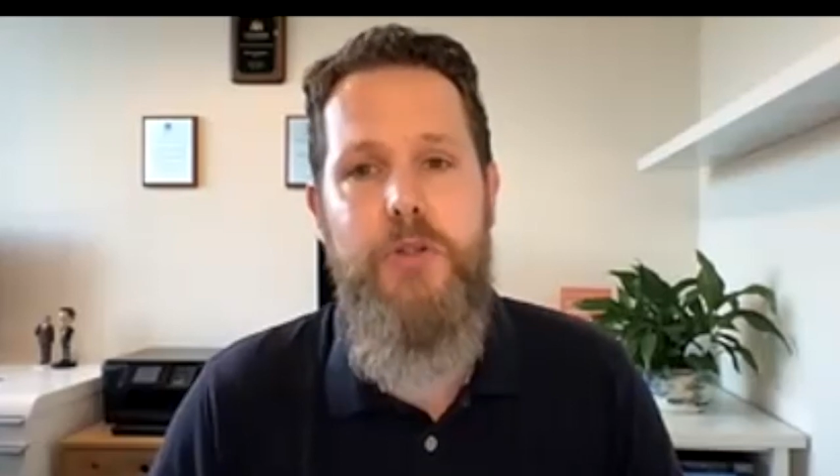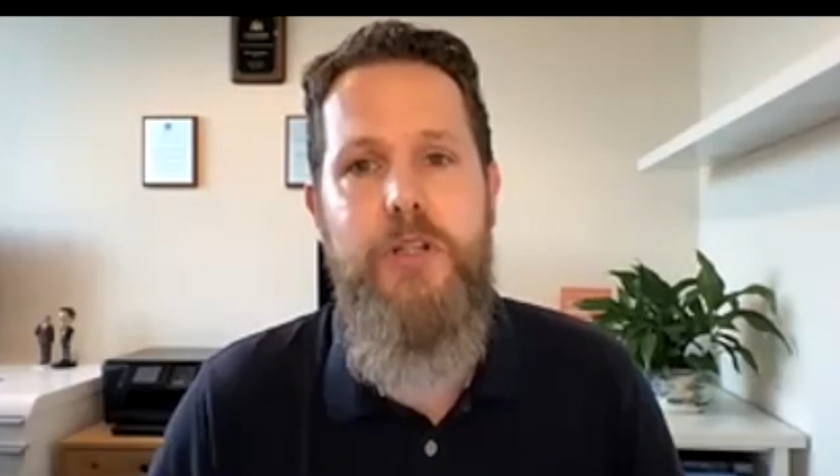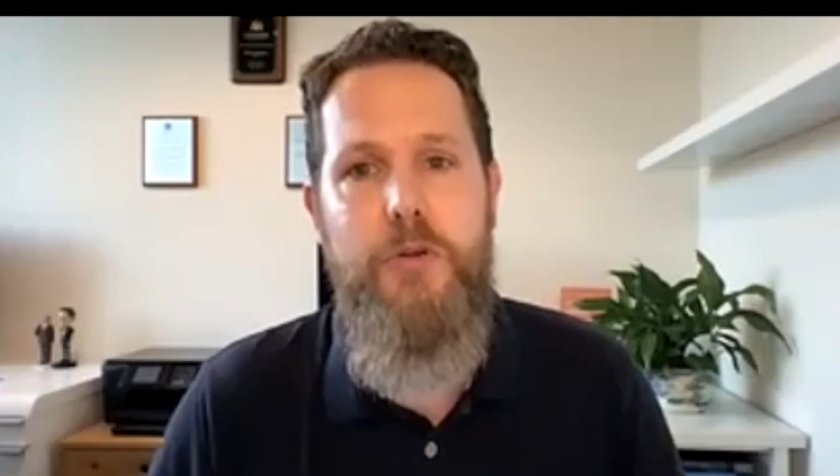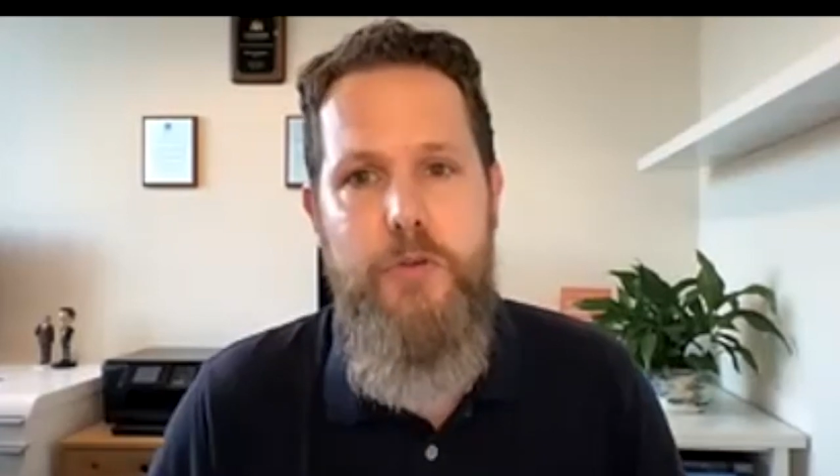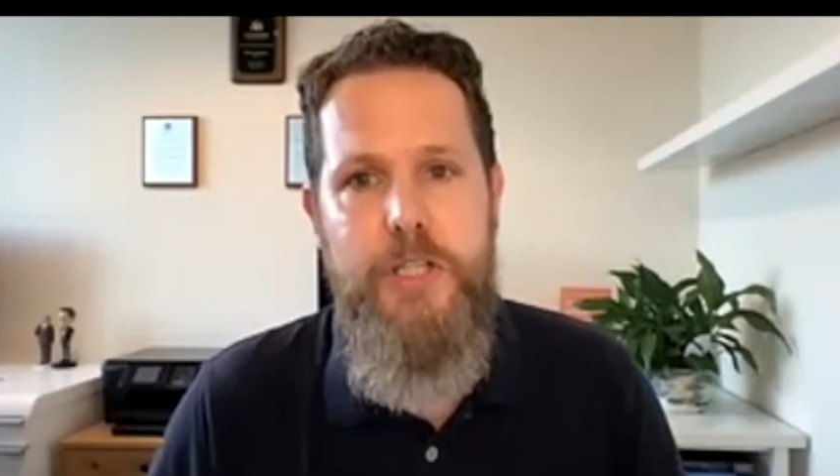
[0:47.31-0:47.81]

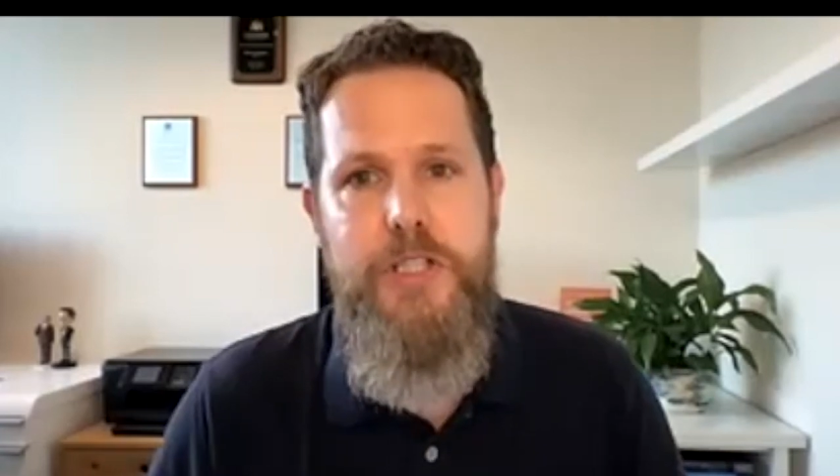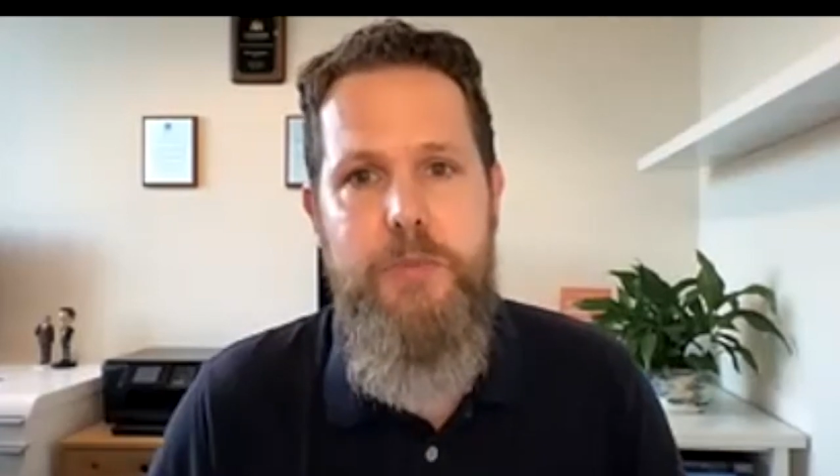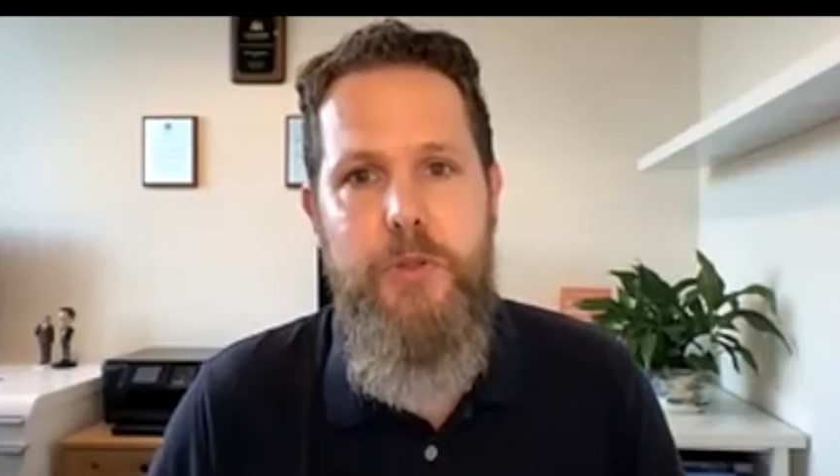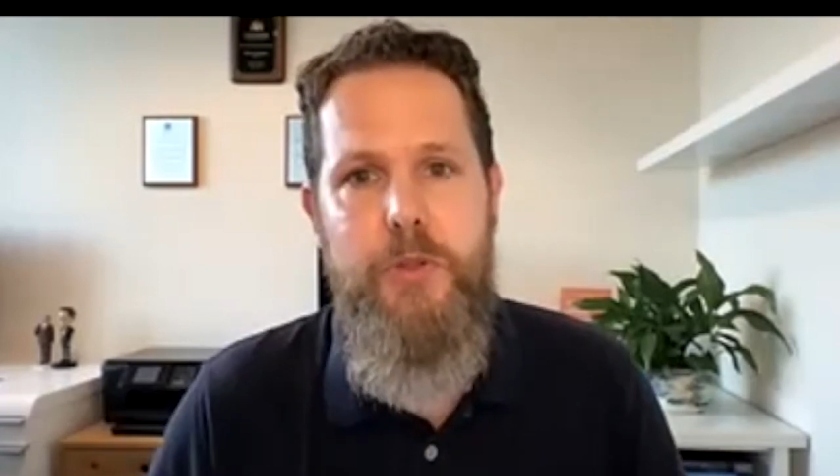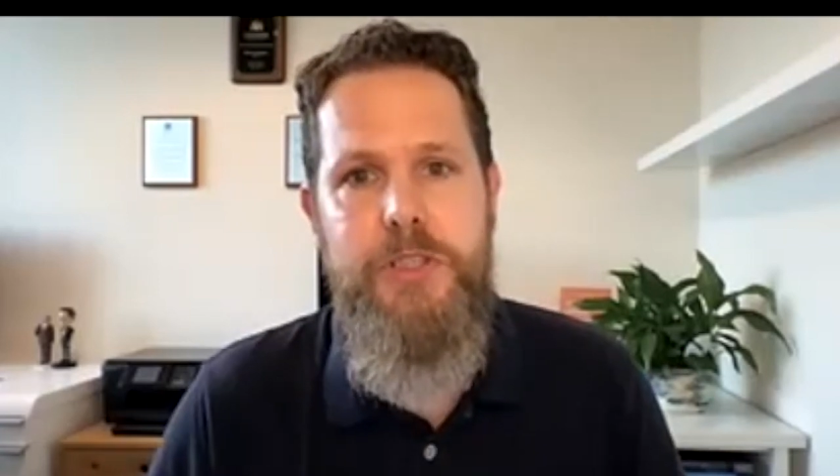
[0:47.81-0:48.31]
innovation
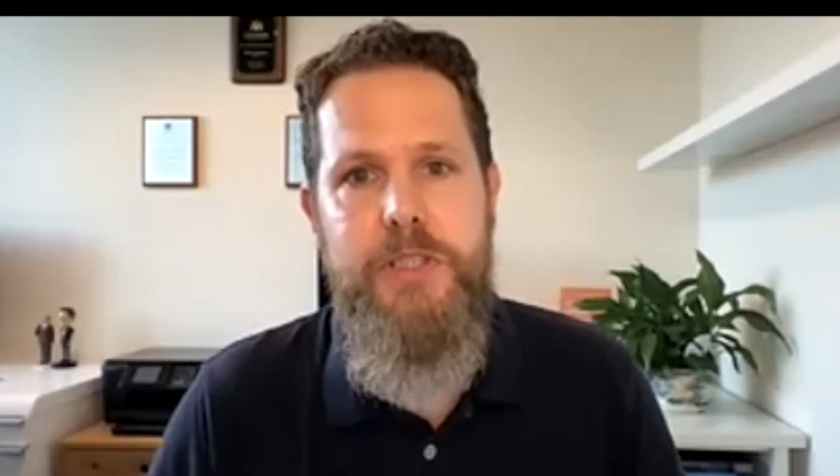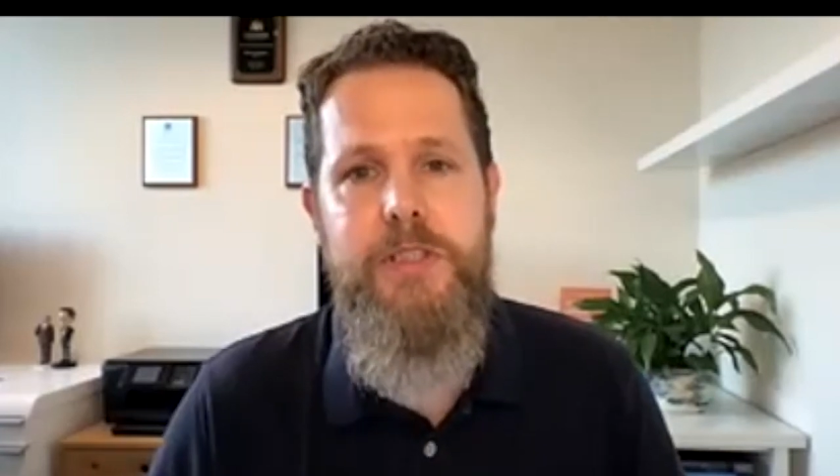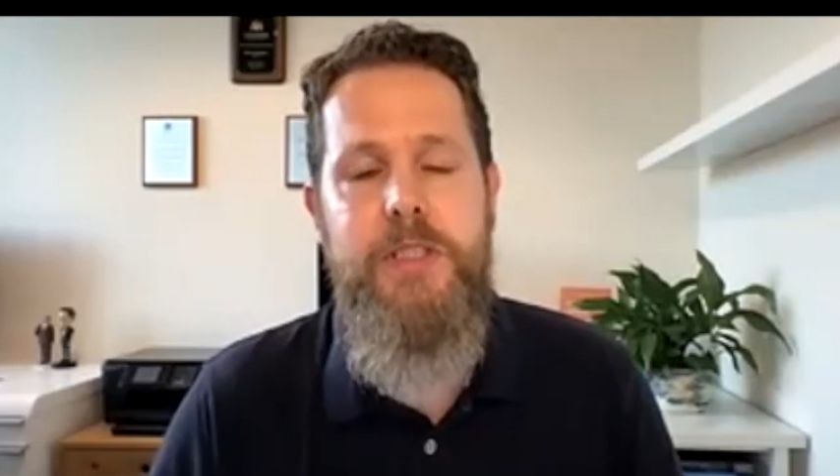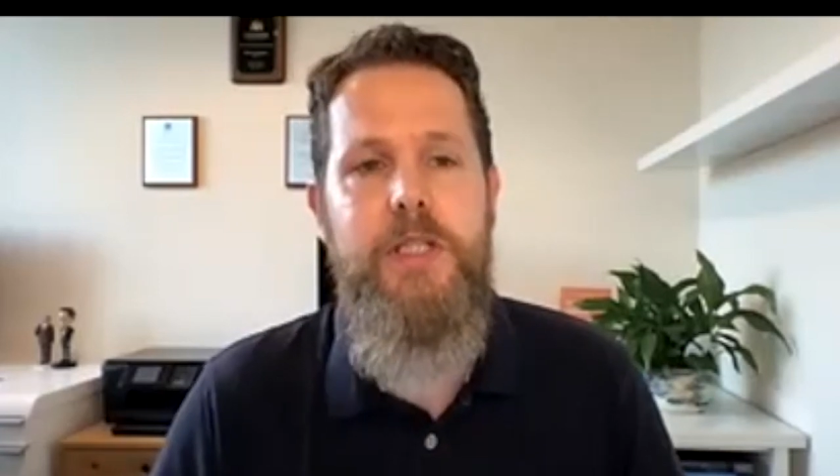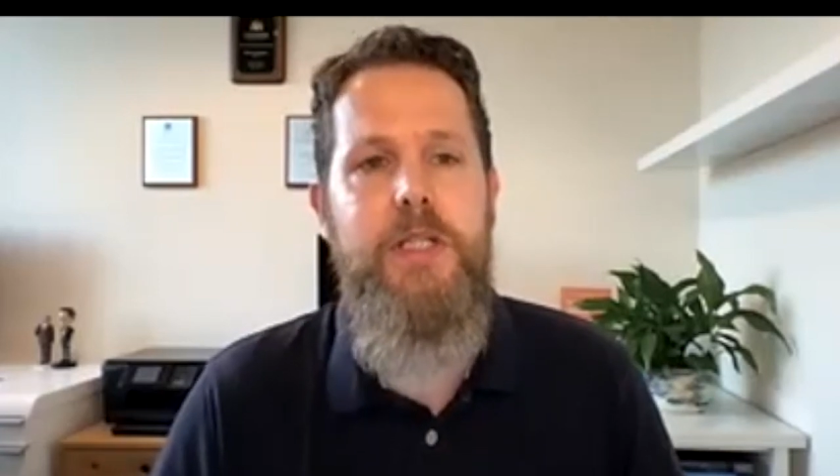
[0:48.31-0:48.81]
process.